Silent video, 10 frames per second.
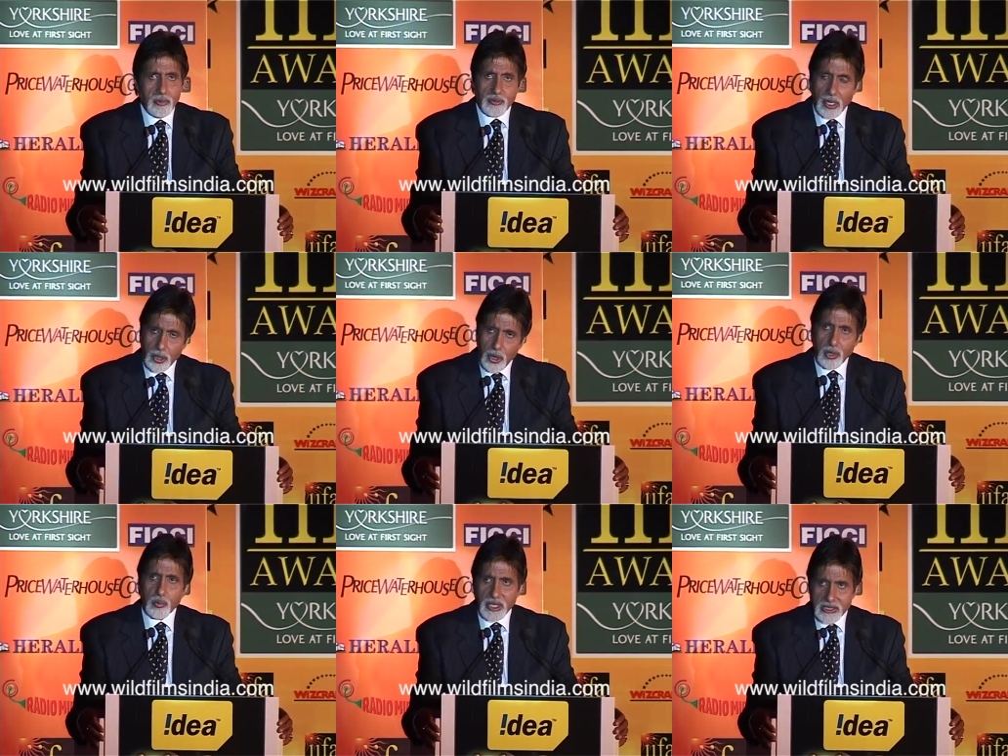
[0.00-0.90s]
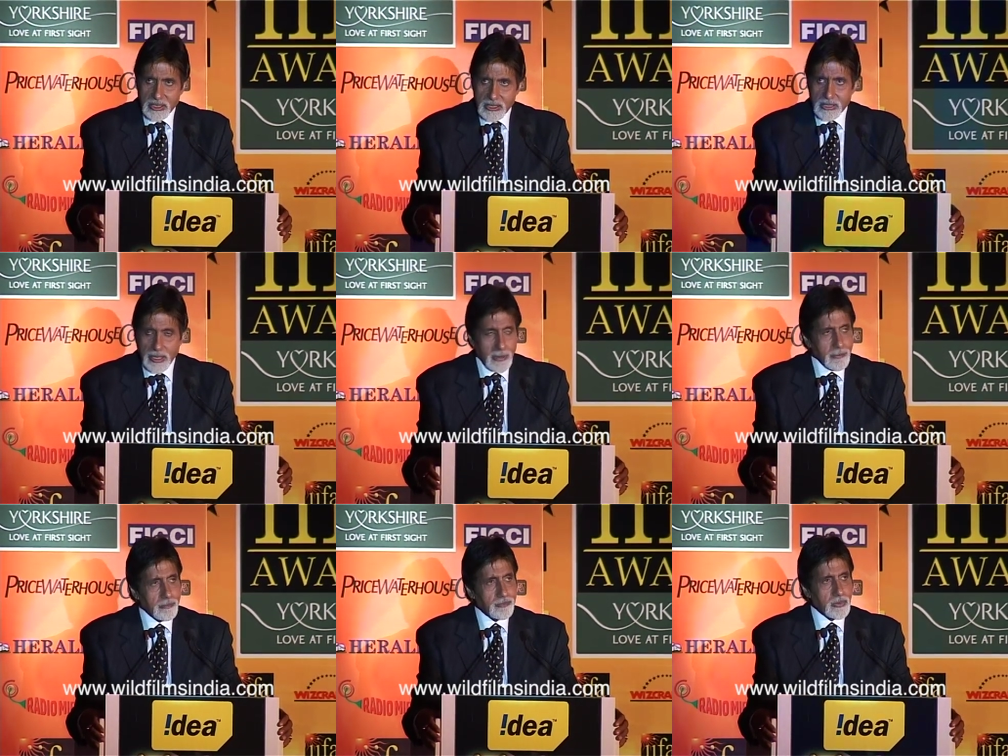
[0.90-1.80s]
We've come a long way since then.
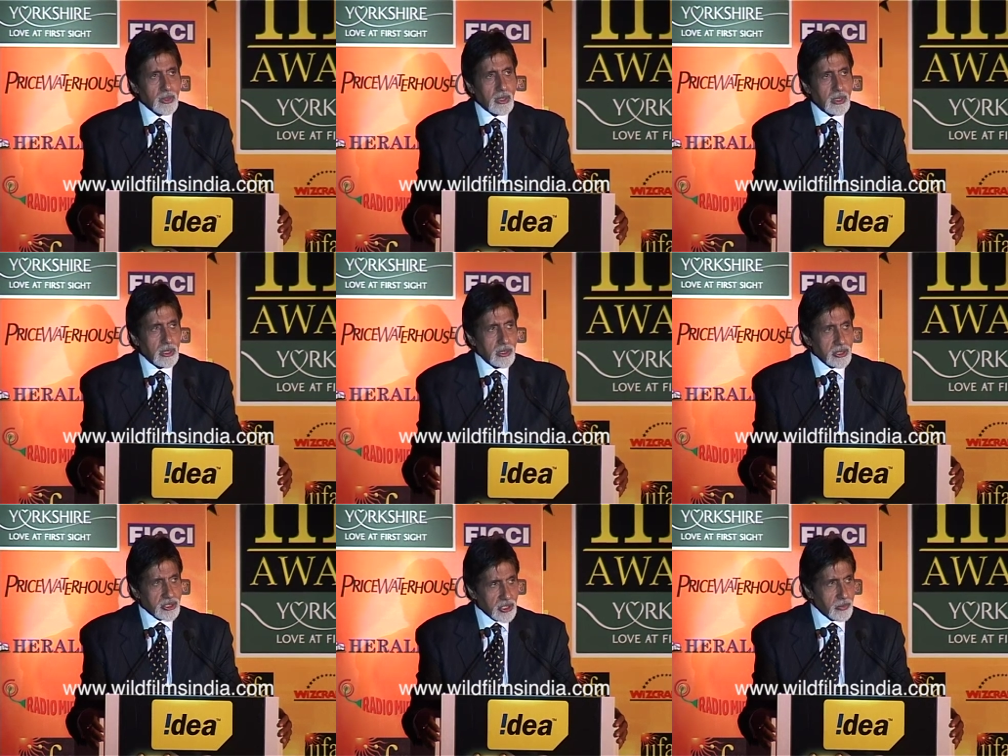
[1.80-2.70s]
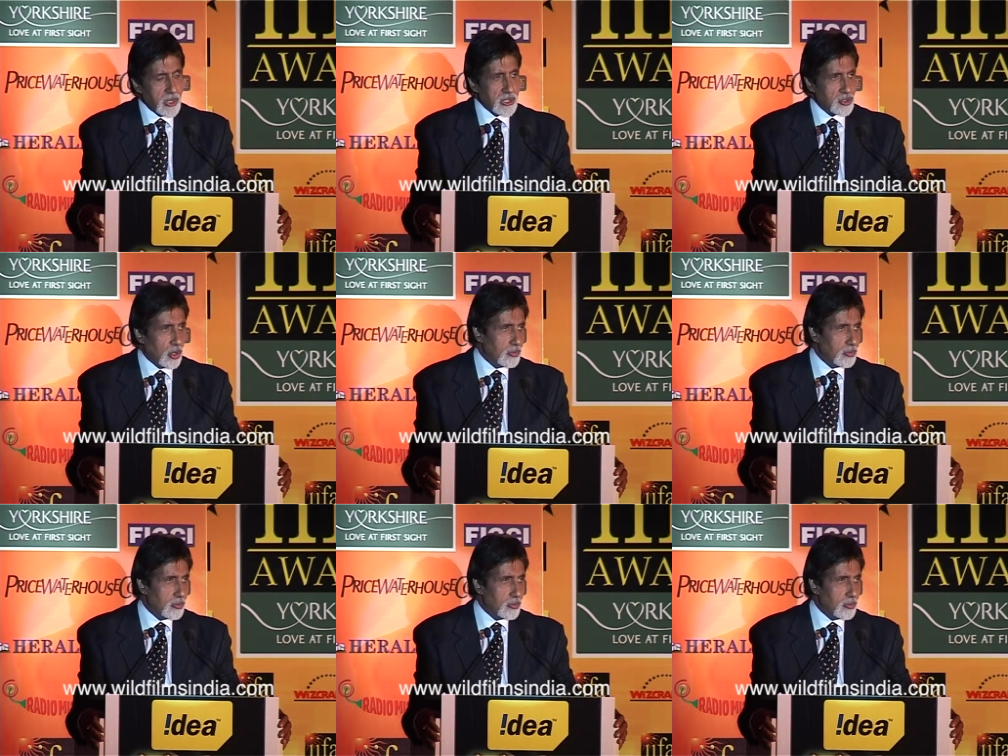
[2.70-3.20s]
Indian cinema has